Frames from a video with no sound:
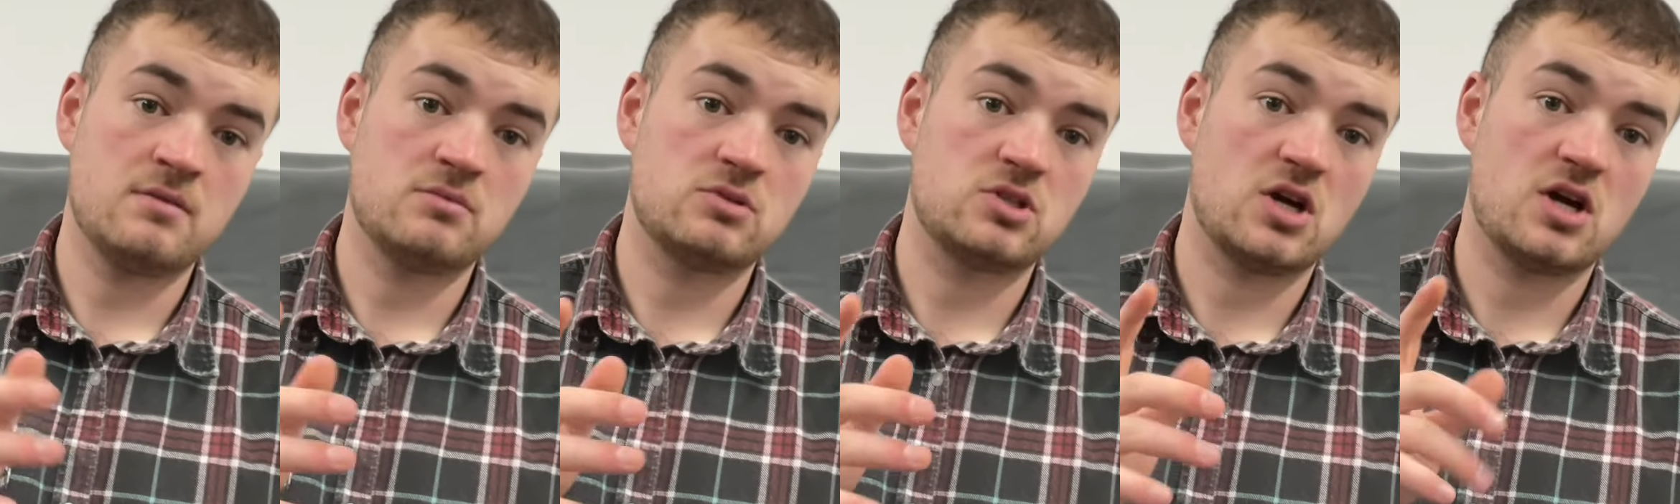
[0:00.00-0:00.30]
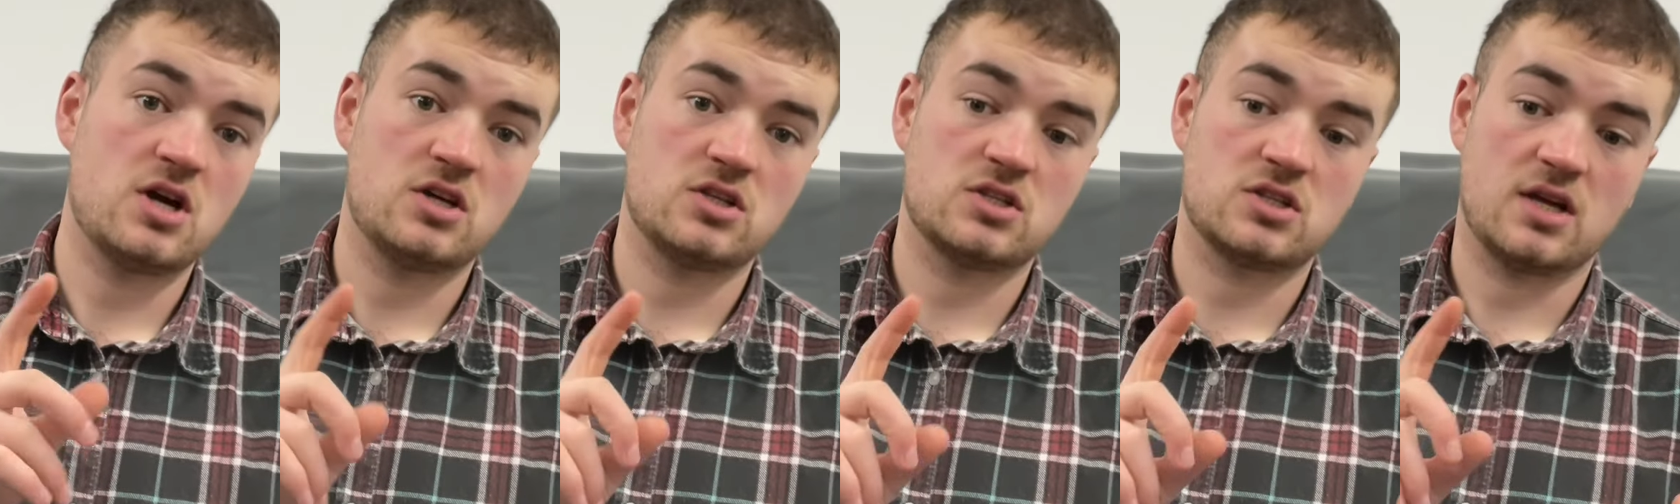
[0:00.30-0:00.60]

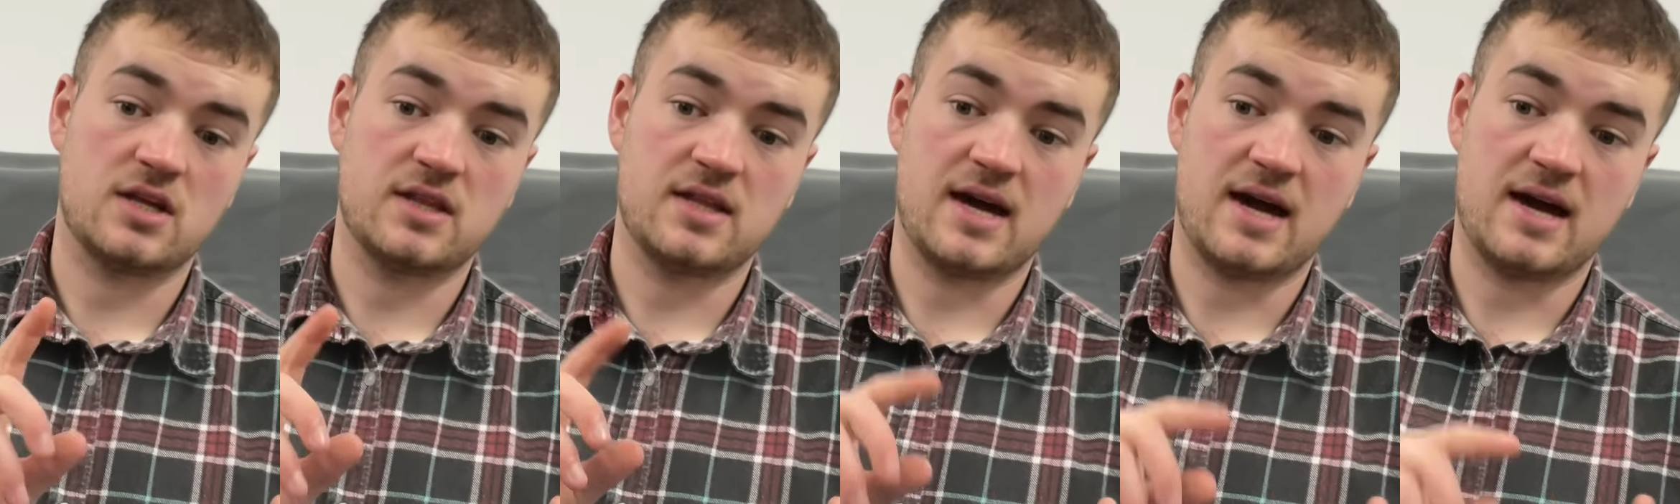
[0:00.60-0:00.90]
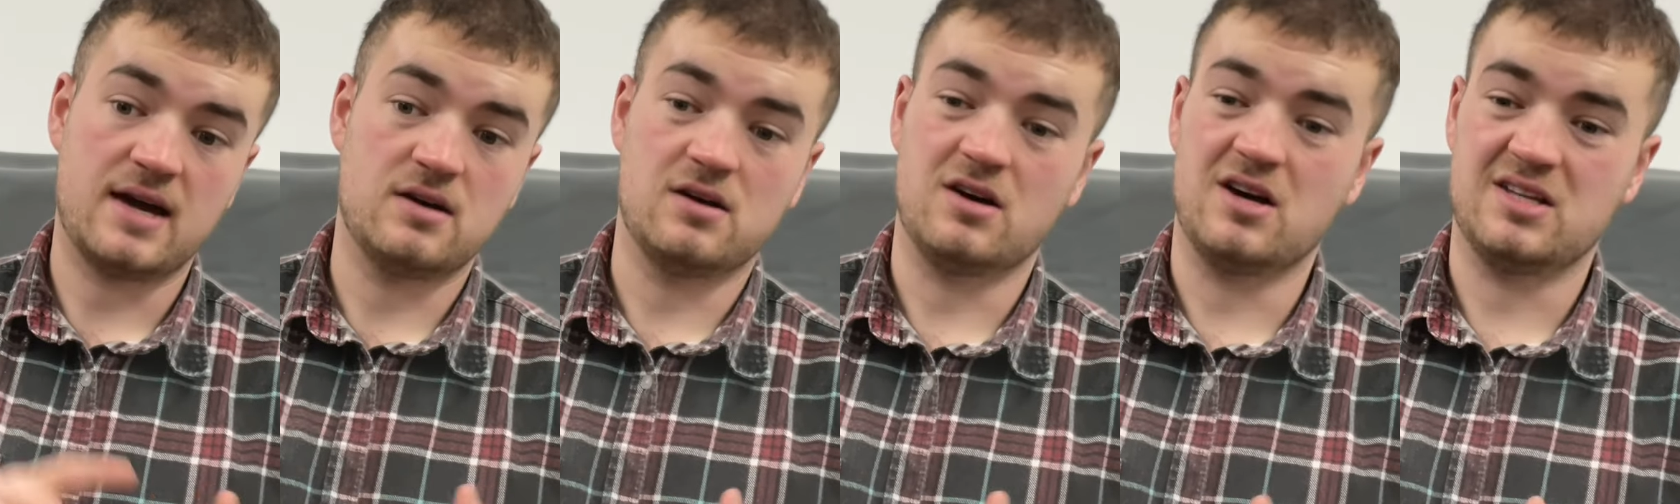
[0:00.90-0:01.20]
shirts like
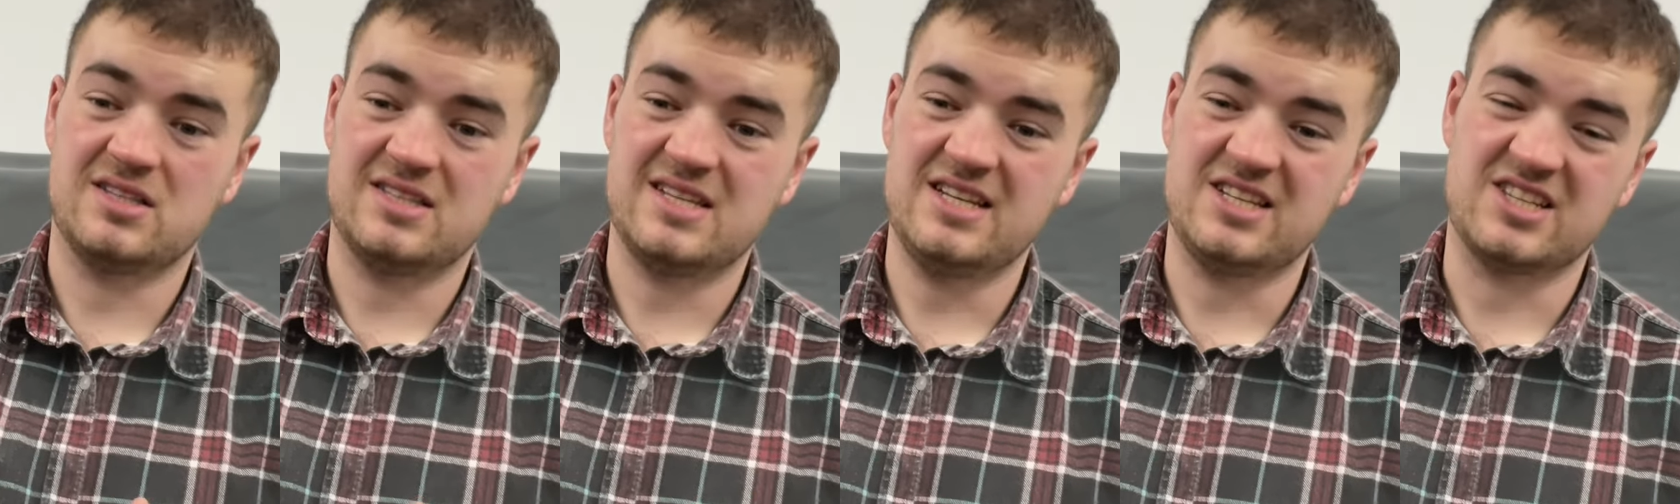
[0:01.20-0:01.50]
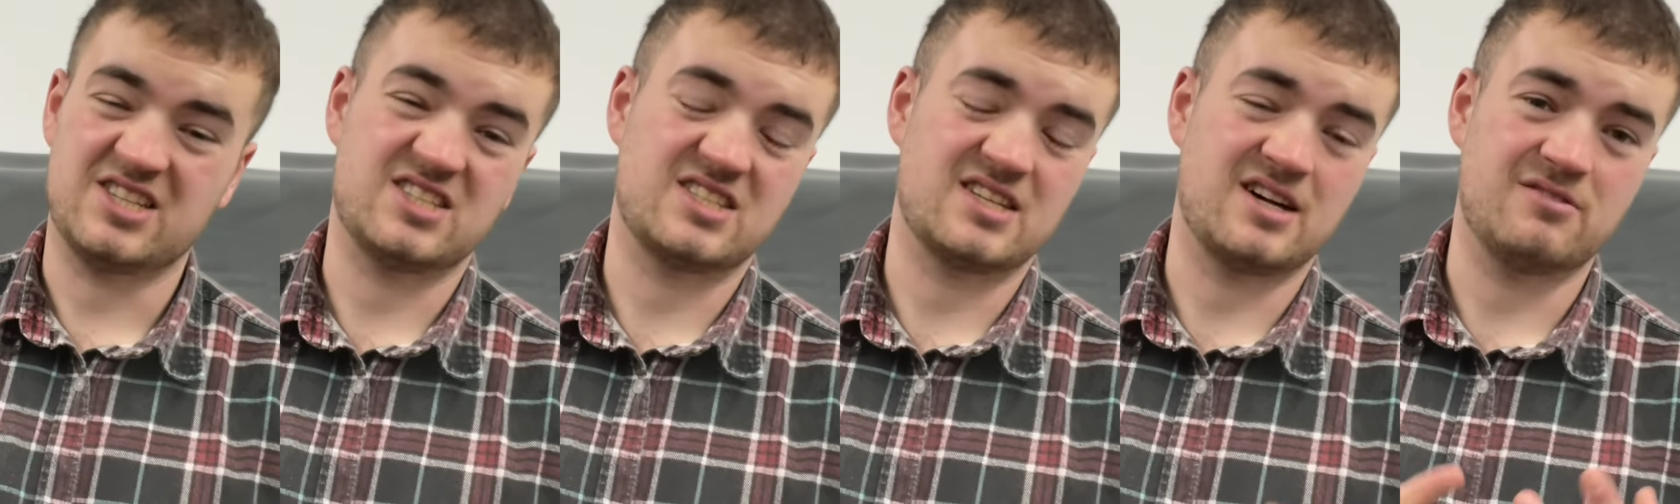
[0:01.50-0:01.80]
that,
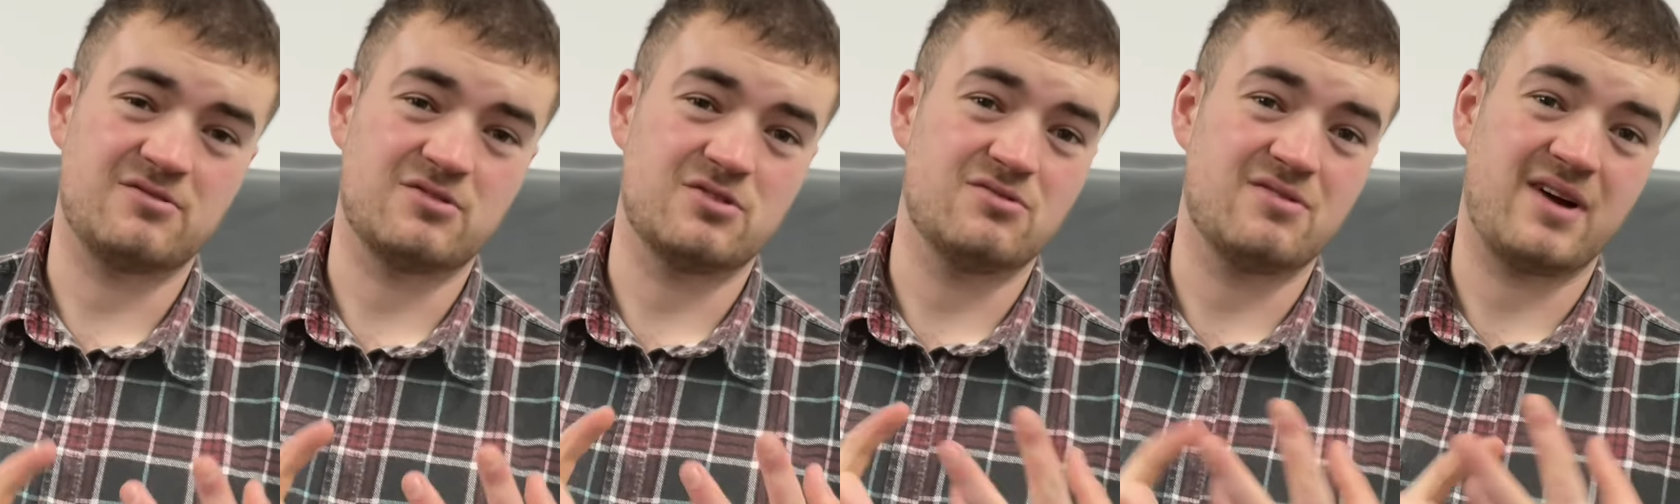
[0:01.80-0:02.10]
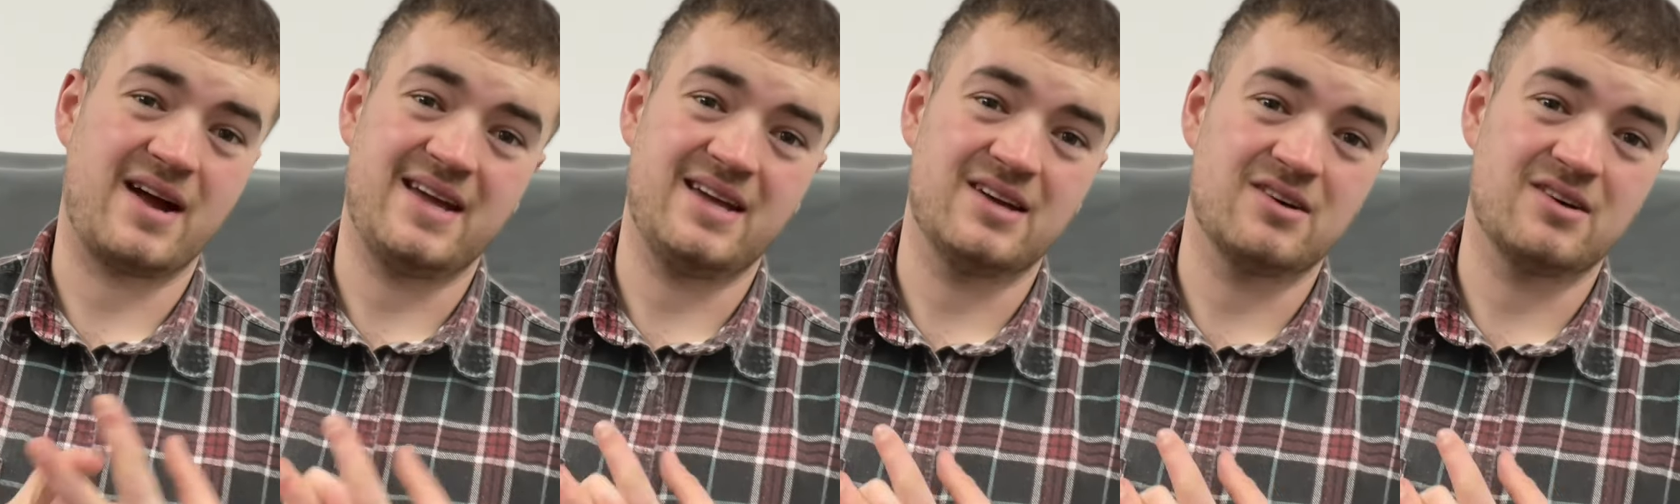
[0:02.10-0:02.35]
decent sell-through rate,